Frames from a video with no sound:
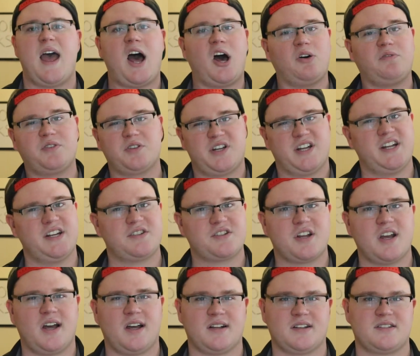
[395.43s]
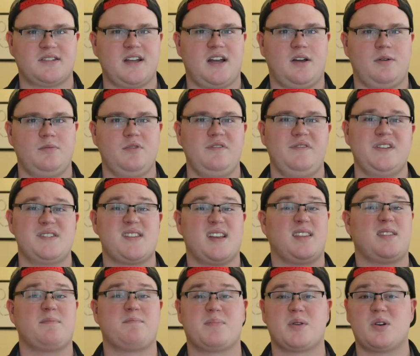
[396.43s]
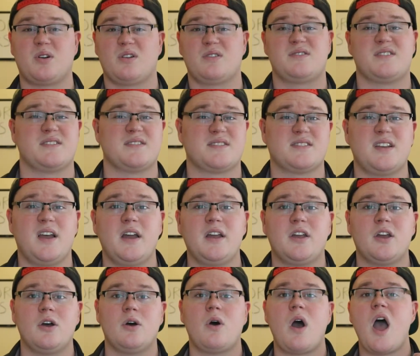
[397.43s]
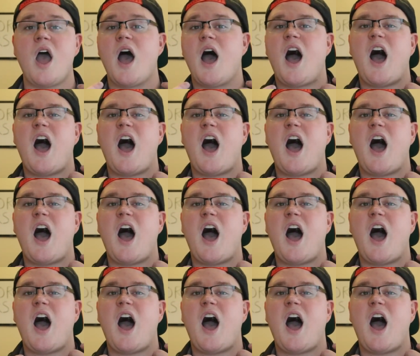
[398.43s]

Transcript: Alfred Hitchcock-style movies like The Birds and Psycho,